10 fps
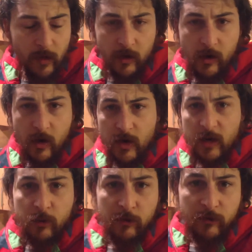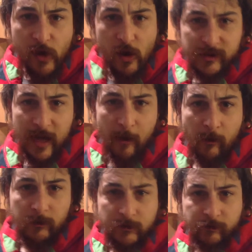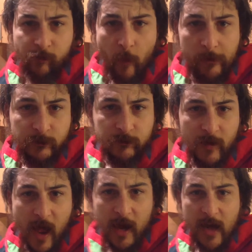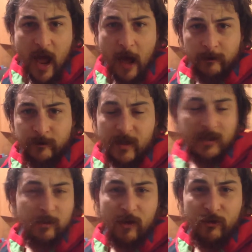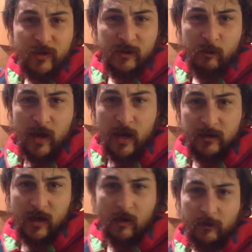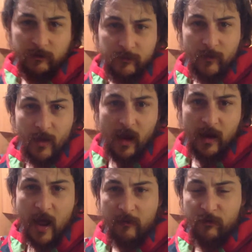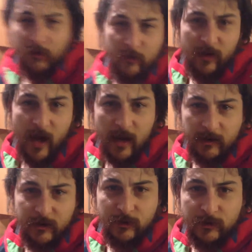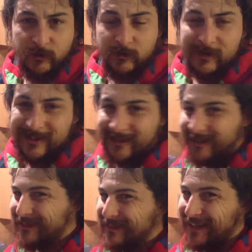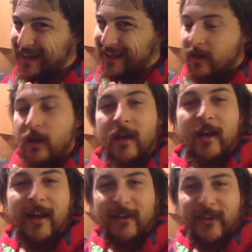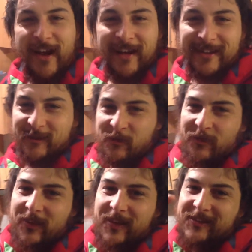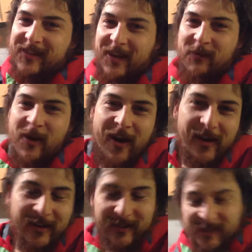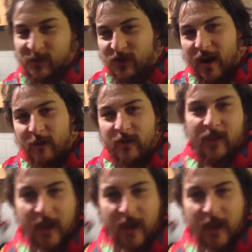You know, you need to put videos up. And that's why I grew this beard, so I could have food for later too. See? Love you guys. See you tomorrow. Subscribe, hit the